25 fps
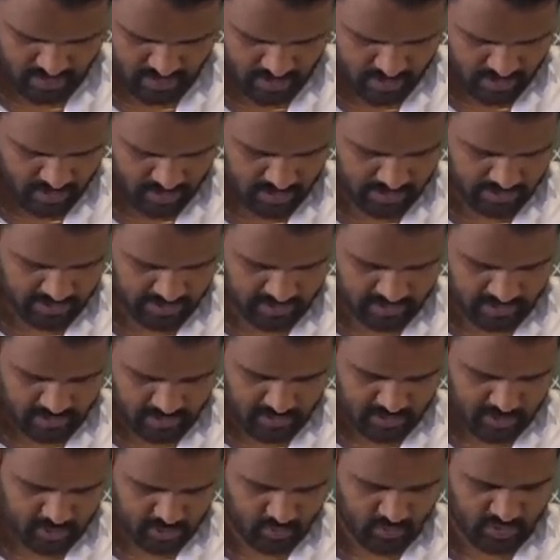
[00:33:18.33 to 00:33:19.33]
Right.
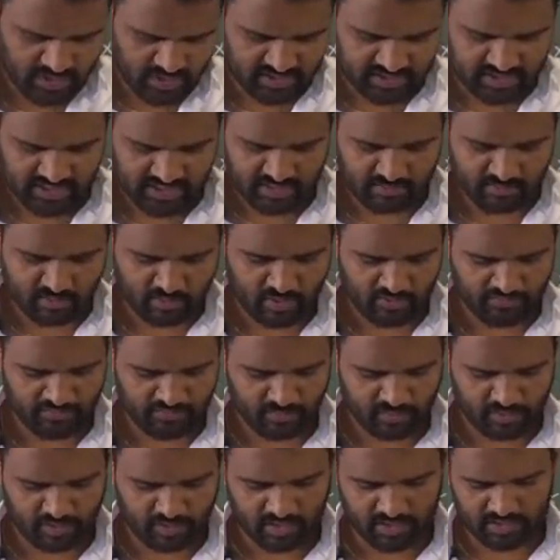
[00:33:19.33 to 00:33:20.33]
So what is the number of
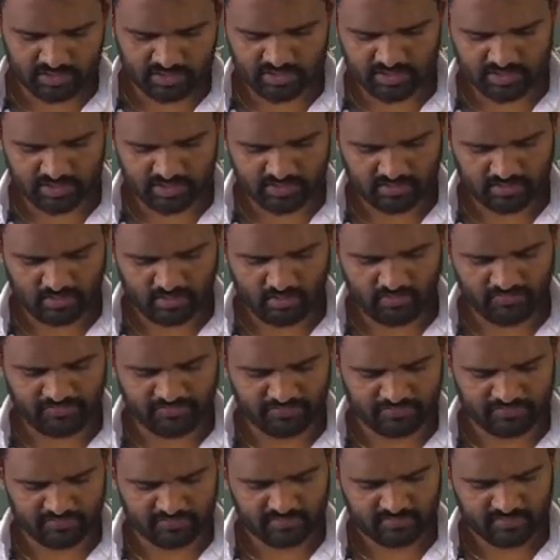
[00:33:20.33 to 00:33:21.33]
photons of
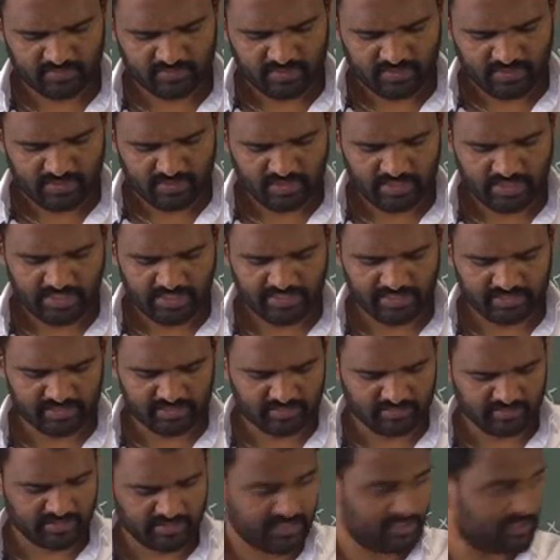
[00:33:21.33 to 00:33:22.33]
light?
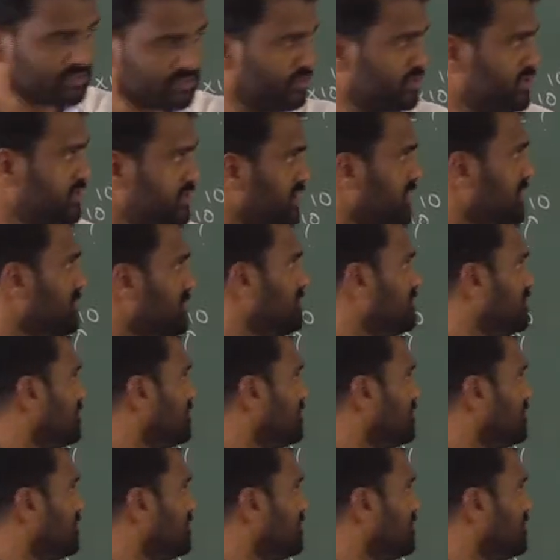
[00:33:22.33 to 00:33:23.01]
Next question.